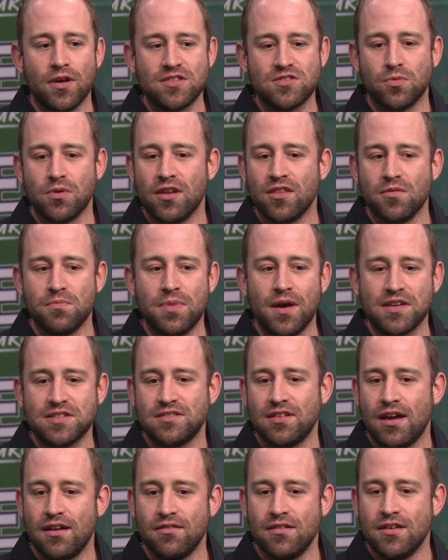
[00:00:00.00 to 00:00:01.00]
It's one of the
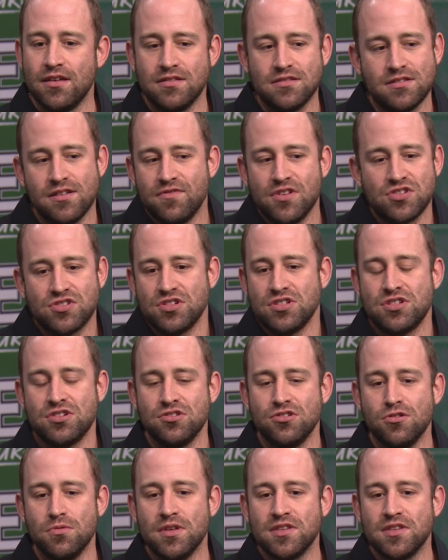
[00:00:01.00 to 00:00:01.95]
best in Division II.